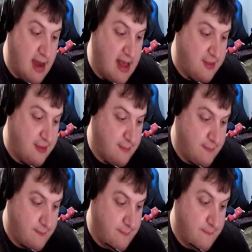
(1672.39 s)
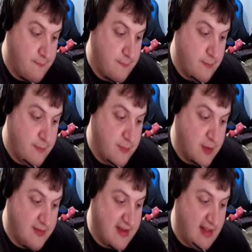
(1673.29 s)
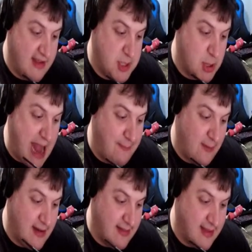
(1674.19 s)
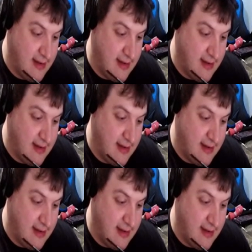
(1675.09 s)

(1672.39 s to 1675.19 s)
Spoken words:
is. So it's not like a trap or anything.